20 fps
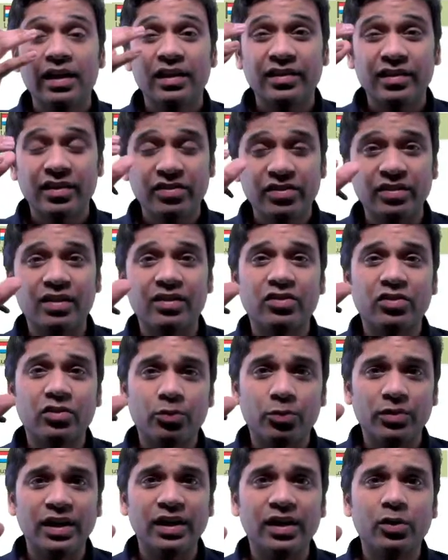just this
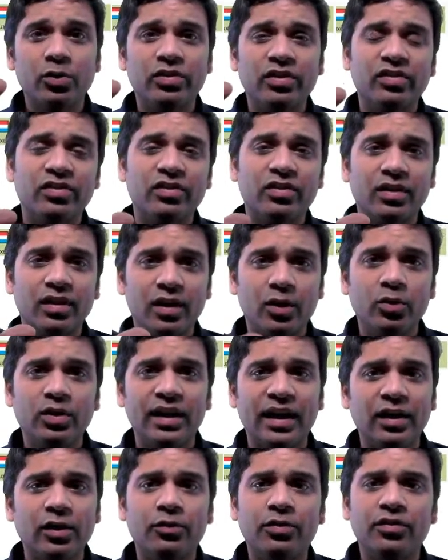video, just around
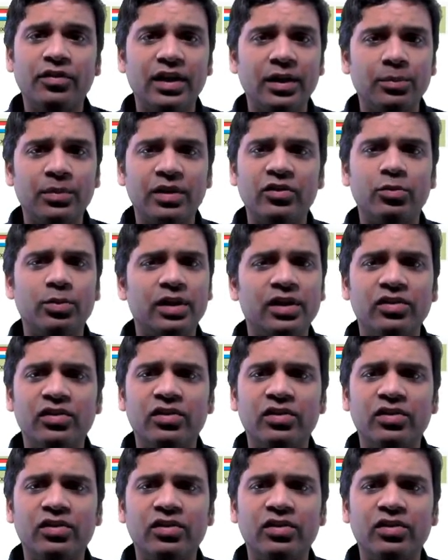10 to 15 minutes video,